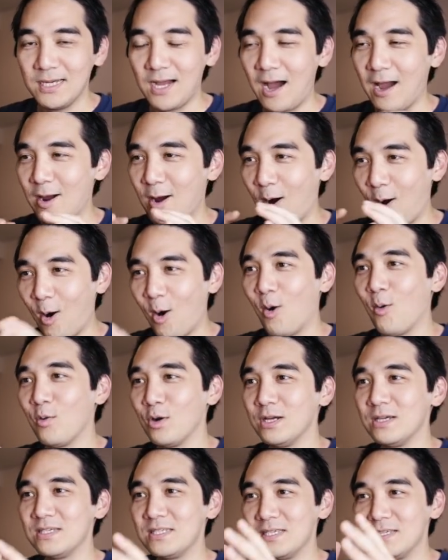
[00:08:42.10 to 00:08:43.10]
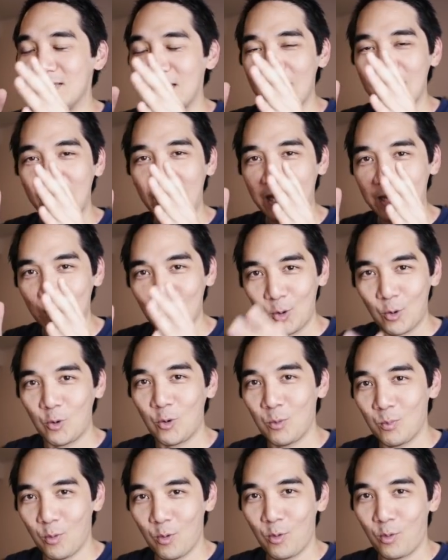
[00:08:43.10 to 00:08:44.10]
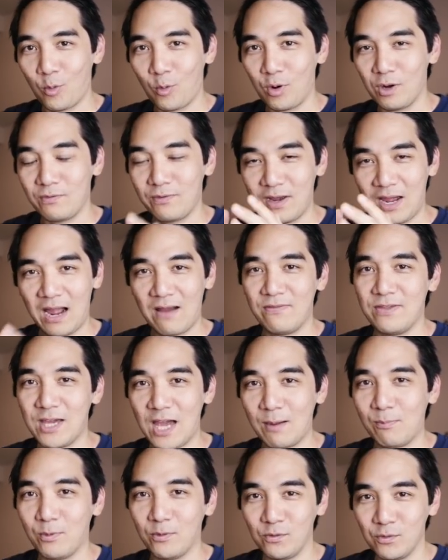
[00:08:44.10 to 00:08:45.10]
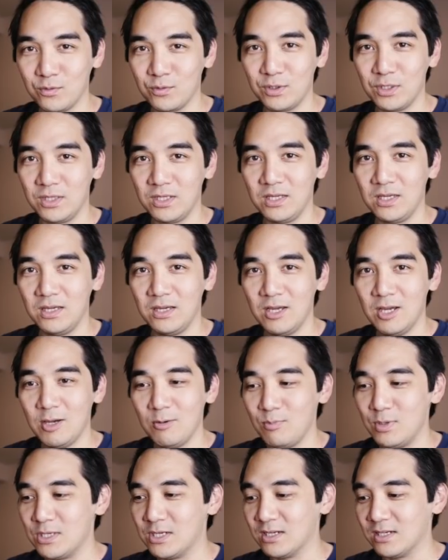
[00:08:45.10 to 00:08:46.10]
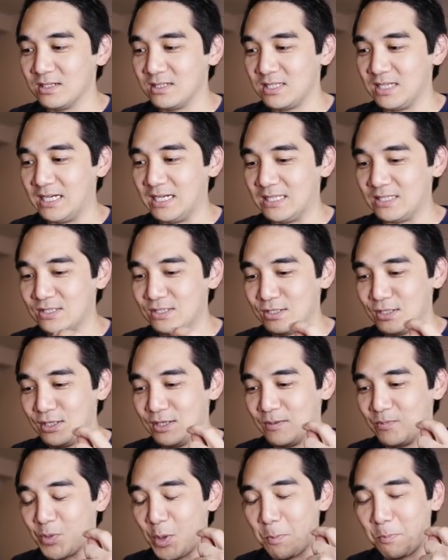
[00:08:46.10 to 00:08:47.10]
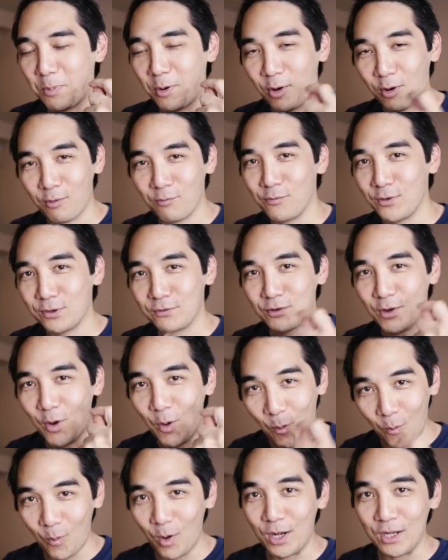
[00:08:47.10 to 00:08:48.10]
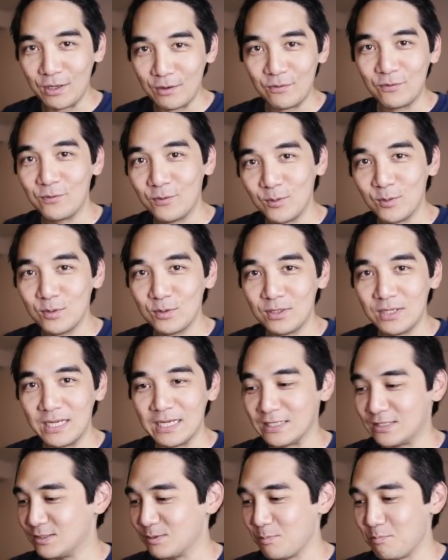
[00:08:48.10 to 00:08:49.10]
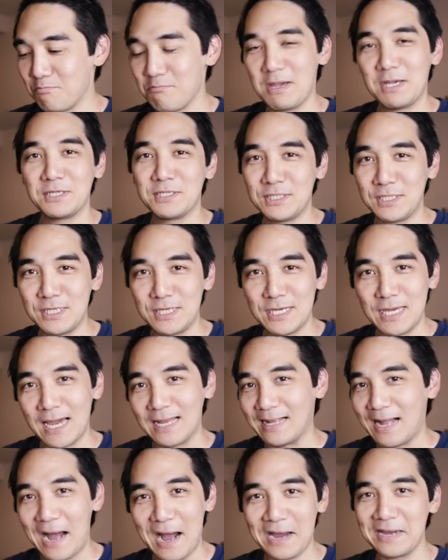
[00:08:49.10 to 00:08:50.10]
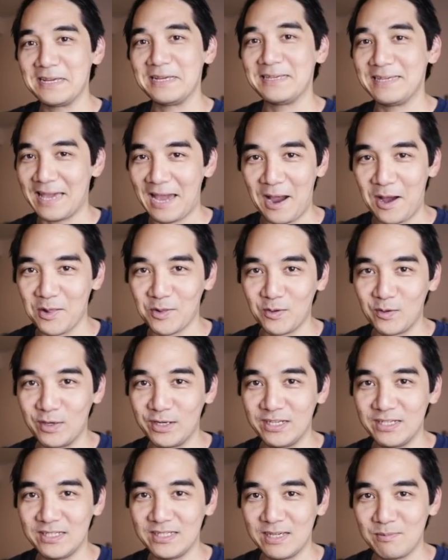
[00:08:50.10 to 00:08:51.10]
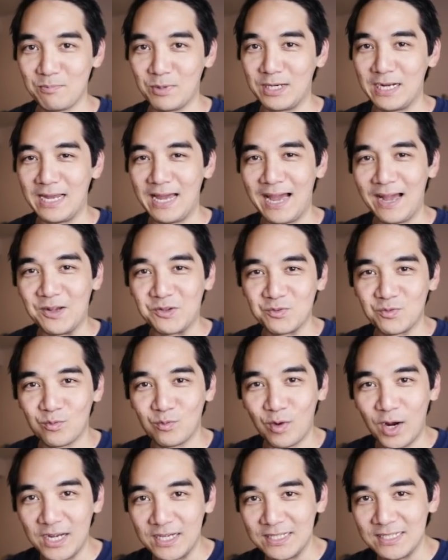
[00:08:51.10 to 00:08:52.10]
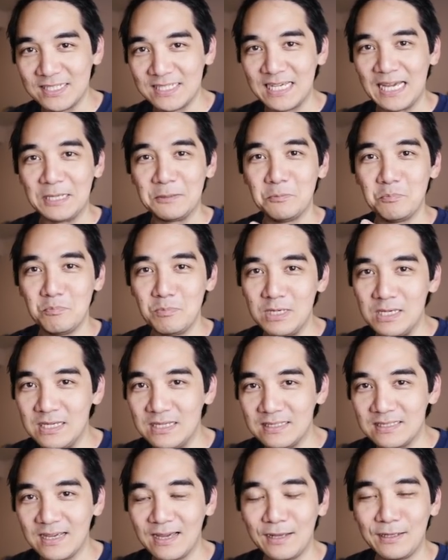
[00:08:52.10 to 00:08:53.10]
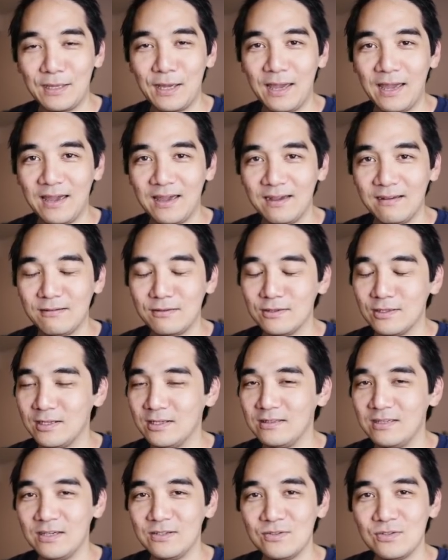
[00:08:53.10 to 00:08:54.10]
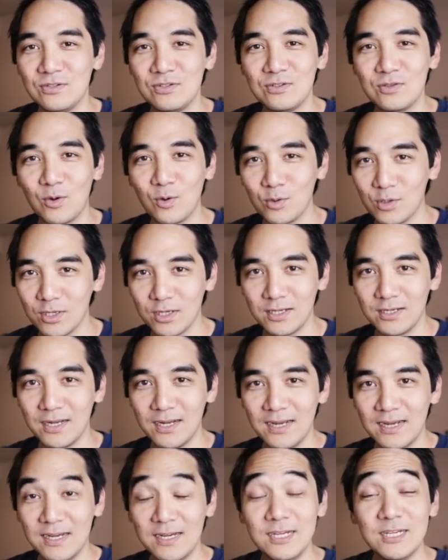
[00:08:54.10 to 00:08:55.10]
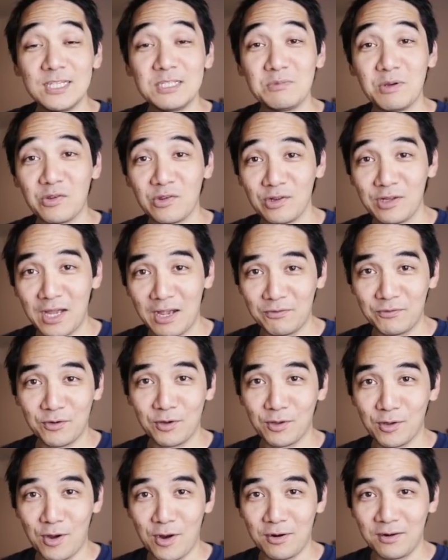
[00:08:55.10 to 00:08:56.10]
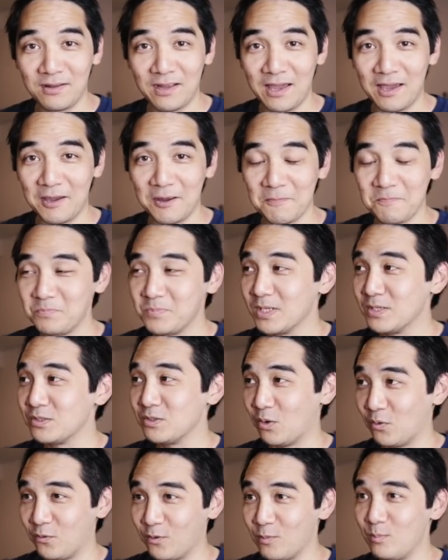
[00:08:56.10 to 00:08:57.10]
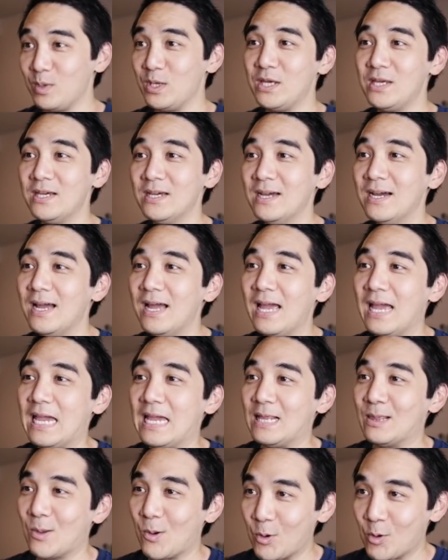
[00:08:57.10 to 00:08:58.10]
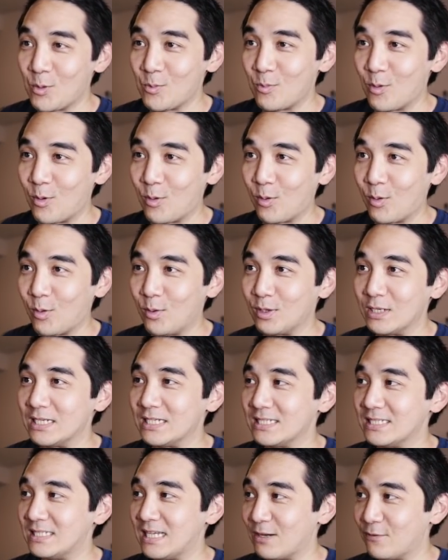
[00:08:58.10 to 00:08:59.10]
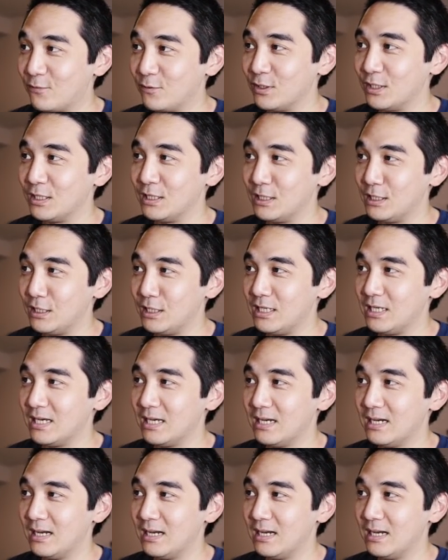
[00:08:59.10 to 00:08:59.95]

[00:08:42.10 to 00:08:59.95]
I always get a loco moco if I have the opportunity because it's the perfect Hawaii food. It's messy and high in calories, but it has rice and meat and eggs, and it tastes so good, especially after a long day. So for me, a loco moco is definitely